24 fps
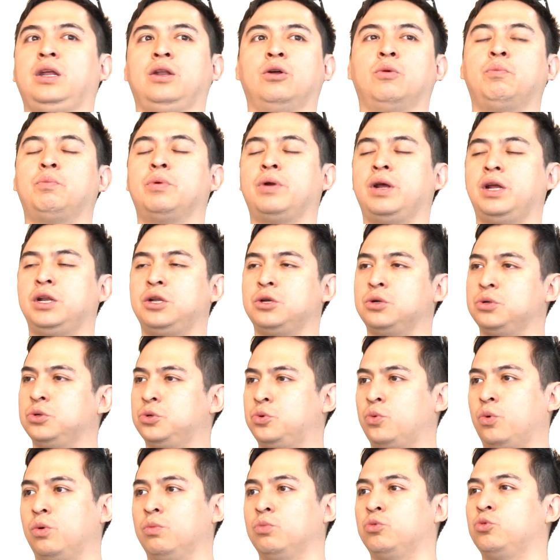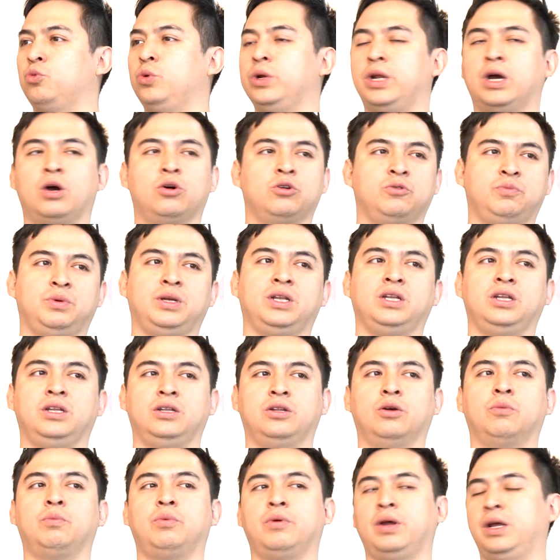in operating room without being
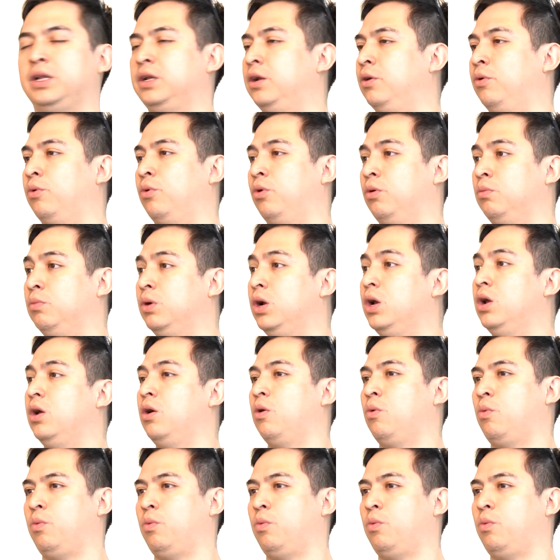in the operating room,